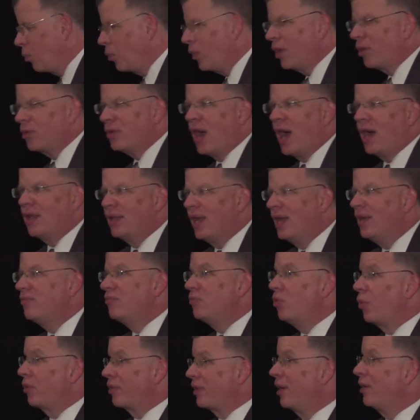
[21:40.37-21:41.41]
not native
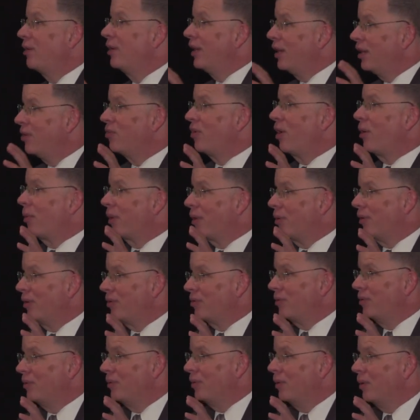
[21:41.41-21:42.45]
North Carolinians, are we,
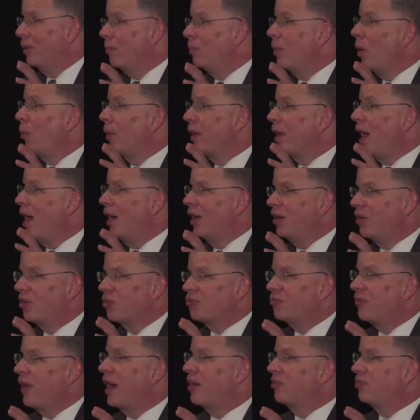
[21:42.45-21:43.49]
Chris? But we got here as
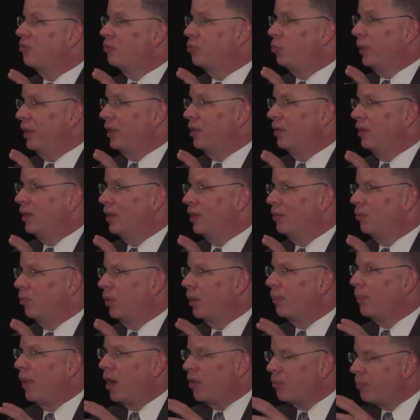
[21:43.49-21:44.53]
fast as we could. We
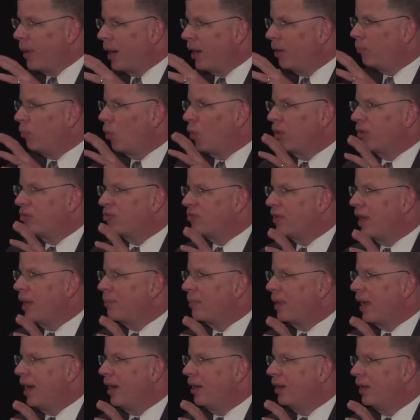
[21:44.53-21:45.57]
were both born in the same
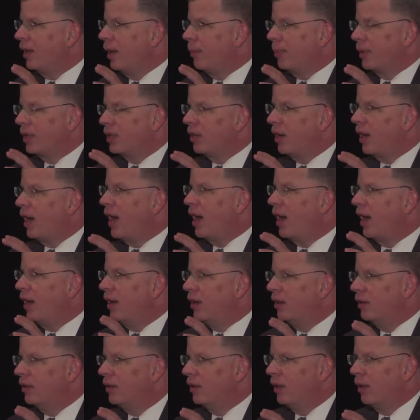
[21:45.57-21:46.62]
county up in
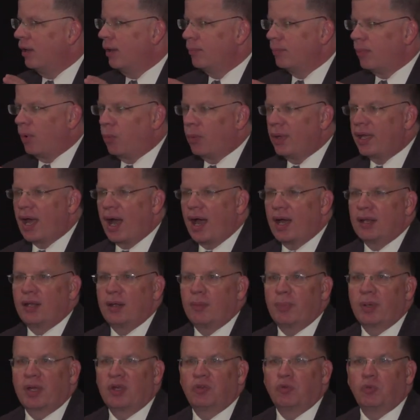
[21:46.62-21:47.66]
Ohio, but we got here
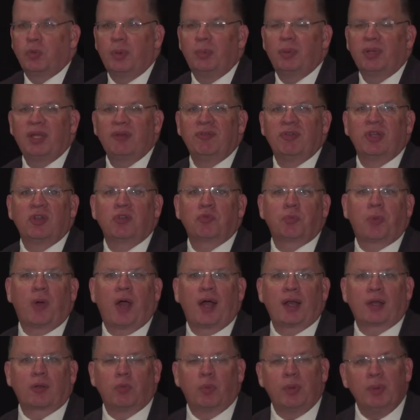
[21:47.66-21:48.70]
because we believe in this
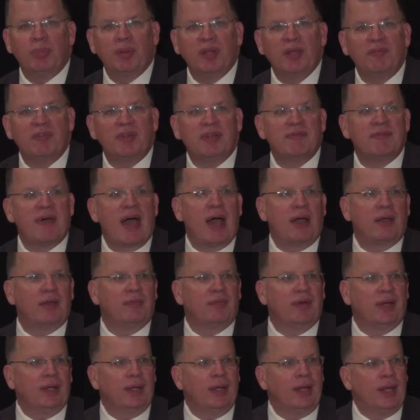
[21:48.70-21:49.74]
product. We believe in the value
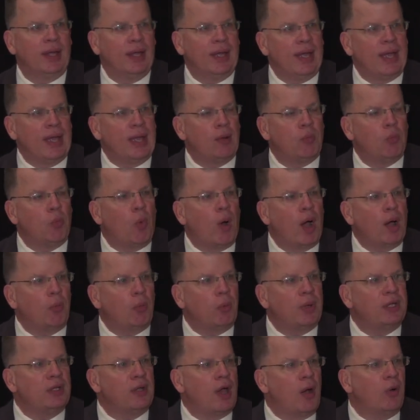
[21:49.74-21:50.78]
of it. And what
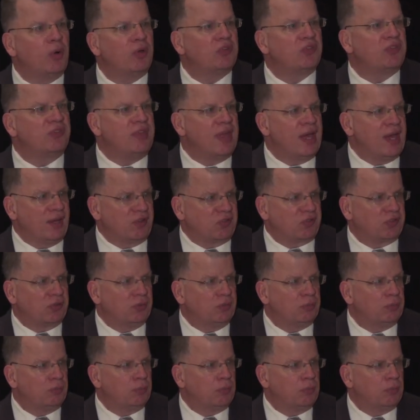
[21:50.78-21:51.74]
we know is this,